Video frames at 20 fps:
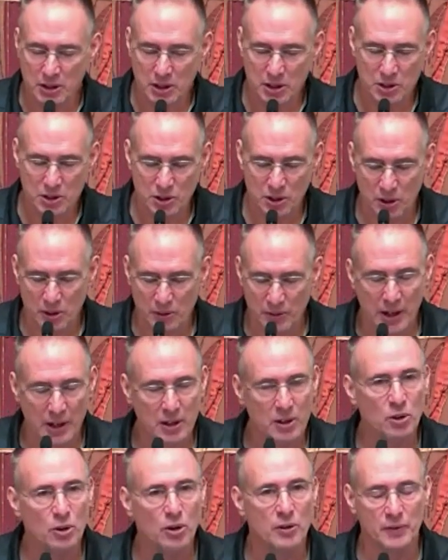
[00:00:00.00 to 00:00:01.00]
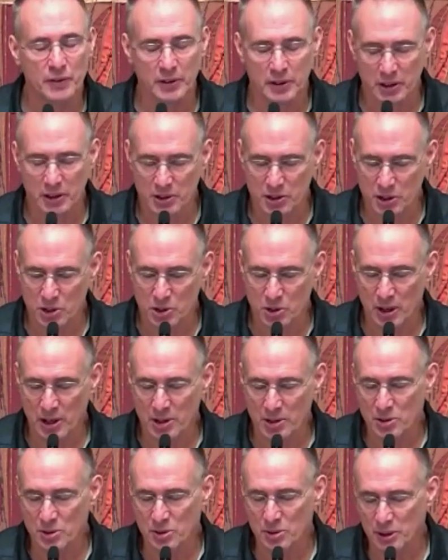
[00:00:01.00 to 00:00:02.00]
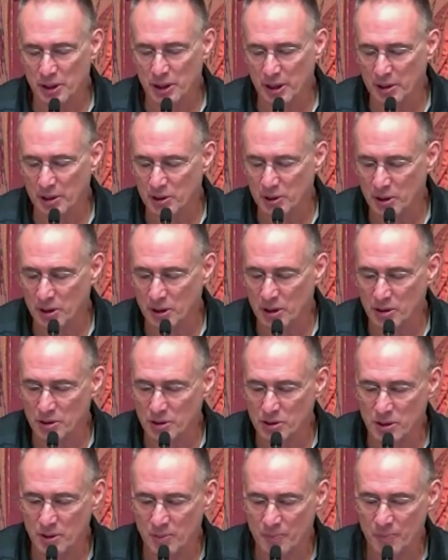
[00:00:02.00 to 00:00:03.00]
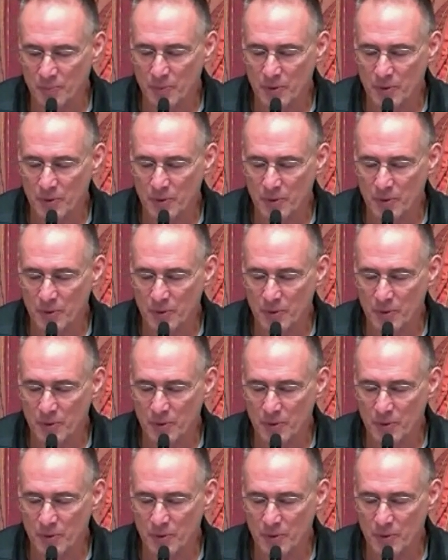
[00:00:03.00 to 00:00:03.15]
to serve at an orphanage and trade school in Honduras.